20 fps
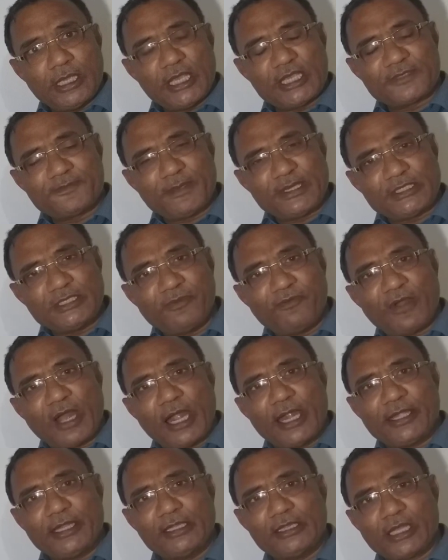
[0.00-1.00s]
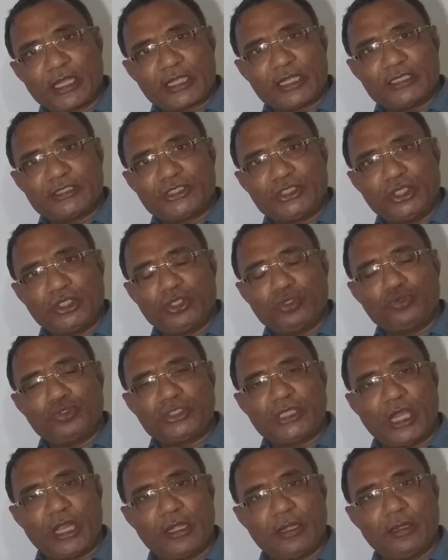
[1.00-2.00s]
specified in the
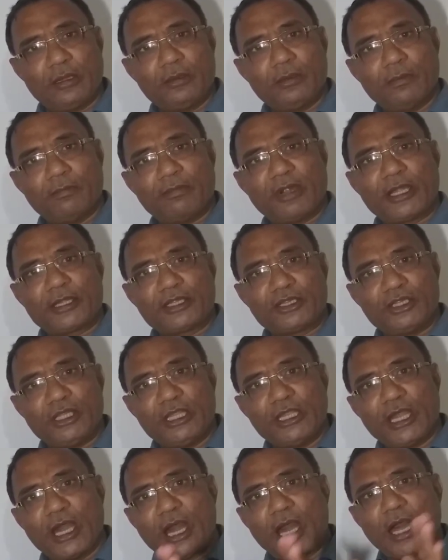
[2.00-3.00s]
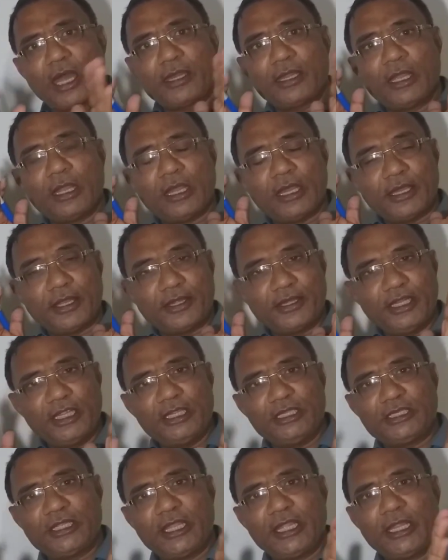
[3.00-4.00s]
Constitution, but they are
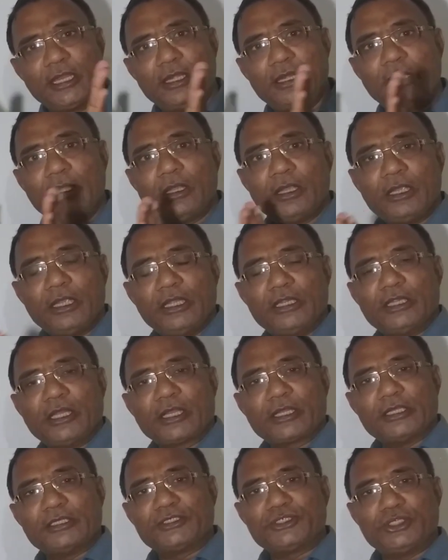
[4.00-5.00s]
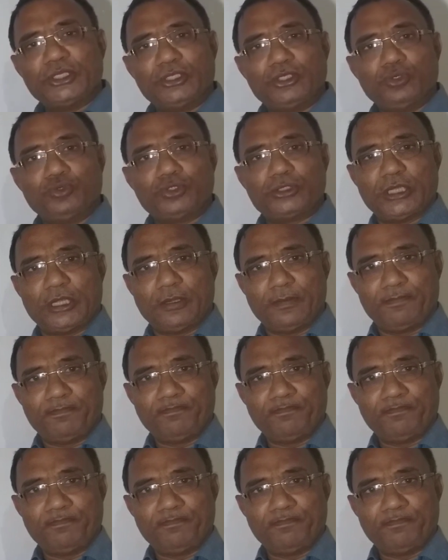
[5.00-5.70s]
written in the Constitution.